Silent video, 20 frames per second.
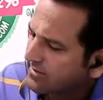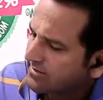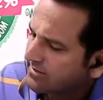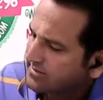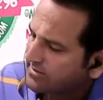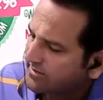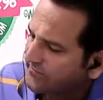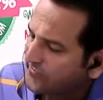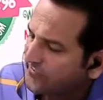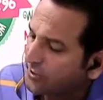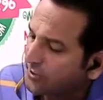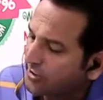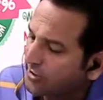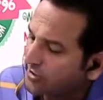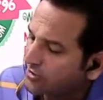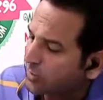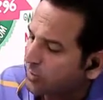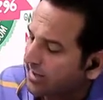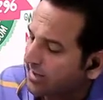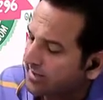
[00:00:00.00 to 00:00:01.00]
The
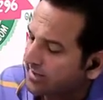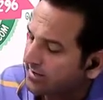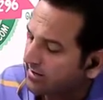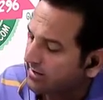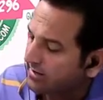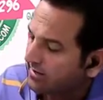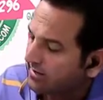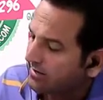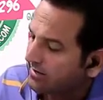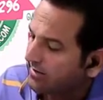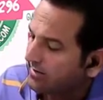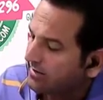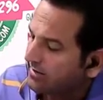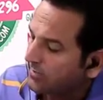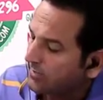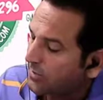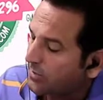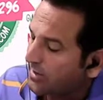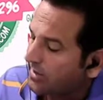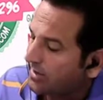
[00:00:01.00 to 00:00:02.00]
fourth one,
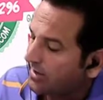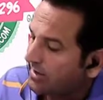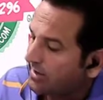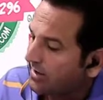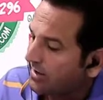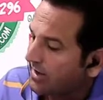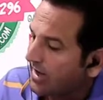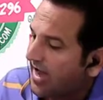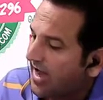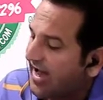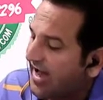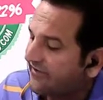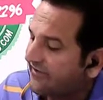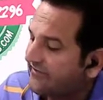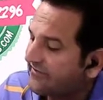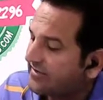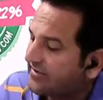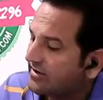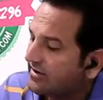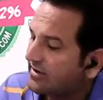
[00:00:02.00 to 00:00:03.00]
we
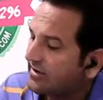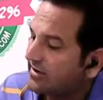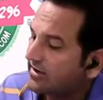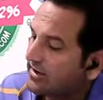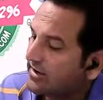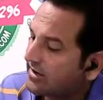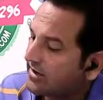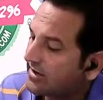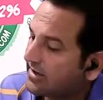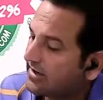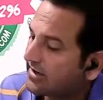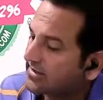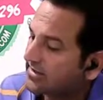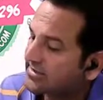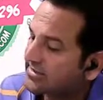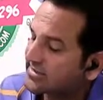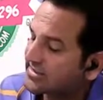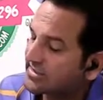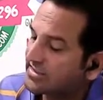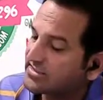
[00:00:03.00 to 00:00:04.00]
have
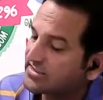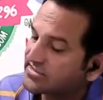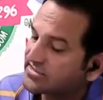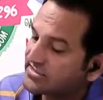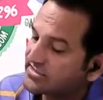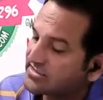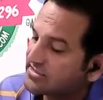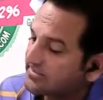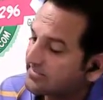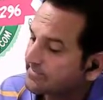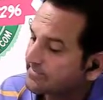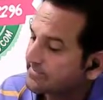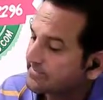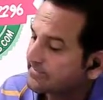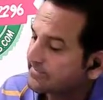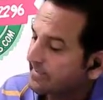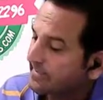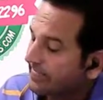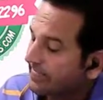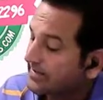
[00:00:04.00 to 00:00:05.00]
discussed
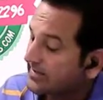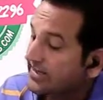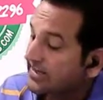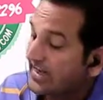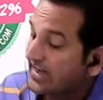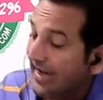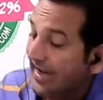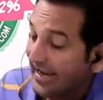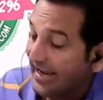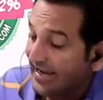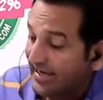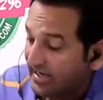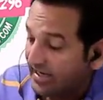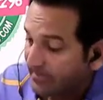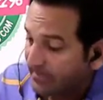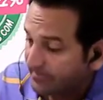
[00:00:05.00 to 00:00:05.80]
the like